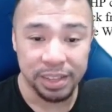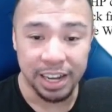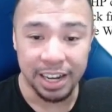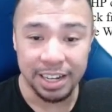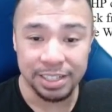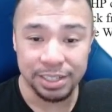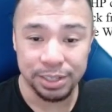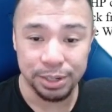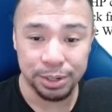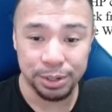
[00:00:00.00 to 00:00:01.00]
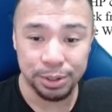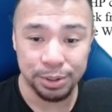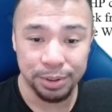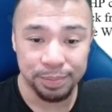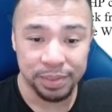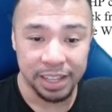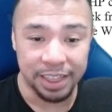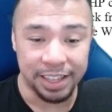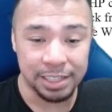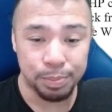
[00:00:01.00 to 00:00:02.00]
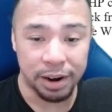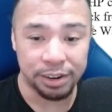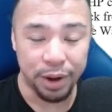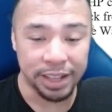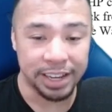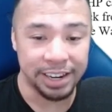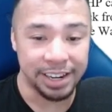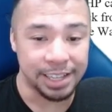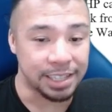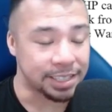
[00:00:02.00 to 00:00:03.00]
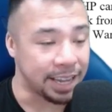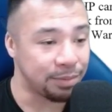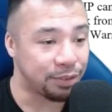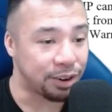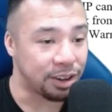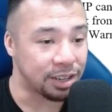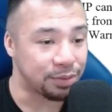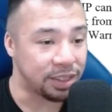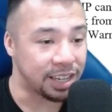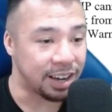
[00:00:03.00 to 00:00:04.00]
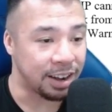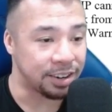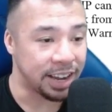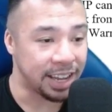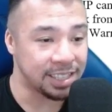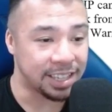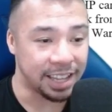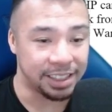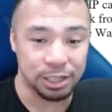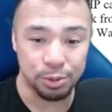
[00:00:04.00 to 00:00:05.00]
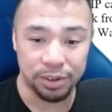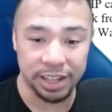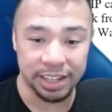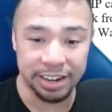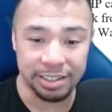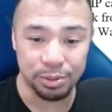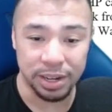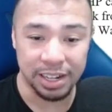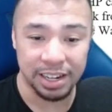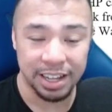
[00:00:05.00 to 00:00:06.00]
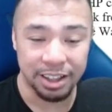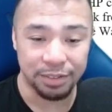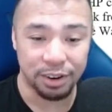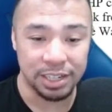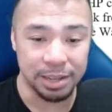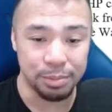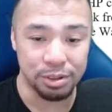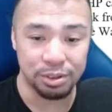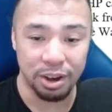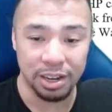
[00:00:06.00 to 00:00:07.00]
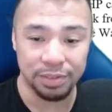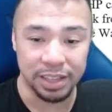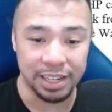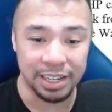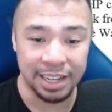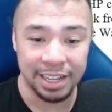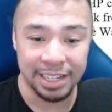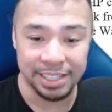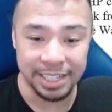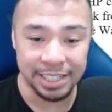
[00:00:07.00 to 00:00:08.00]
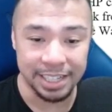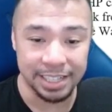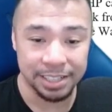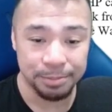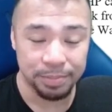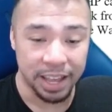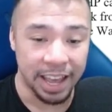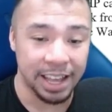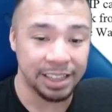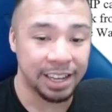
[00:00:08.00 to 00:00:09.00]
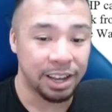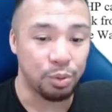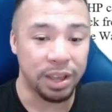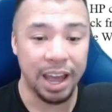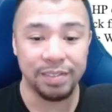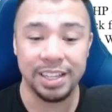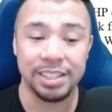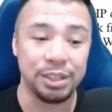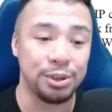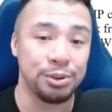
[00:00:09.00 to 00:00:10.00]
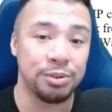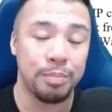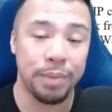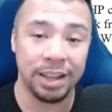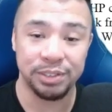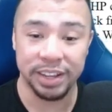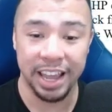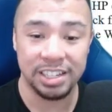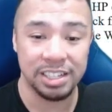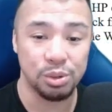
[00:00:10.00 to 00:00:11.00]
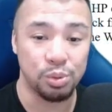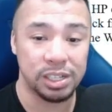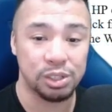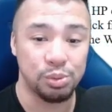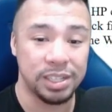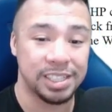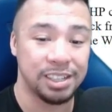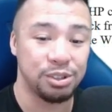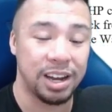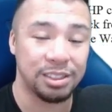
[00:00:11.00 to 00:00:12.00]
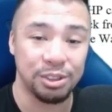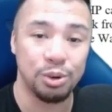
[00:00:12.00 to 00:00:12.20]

Uh, so this part right here is the same for all of the other heads and this one right here as well. Of course, immune to all of the CCs. And we have this new petrification, which we still do not know